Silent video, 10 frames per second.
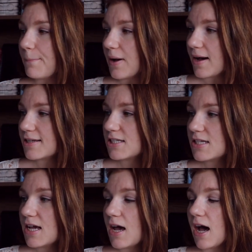but
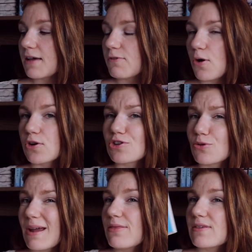I've heard
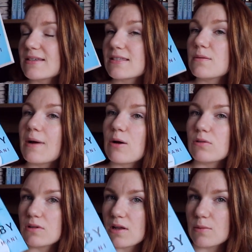great things about
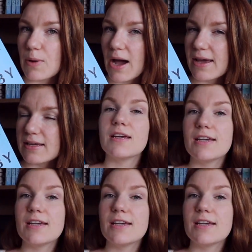Lullaby.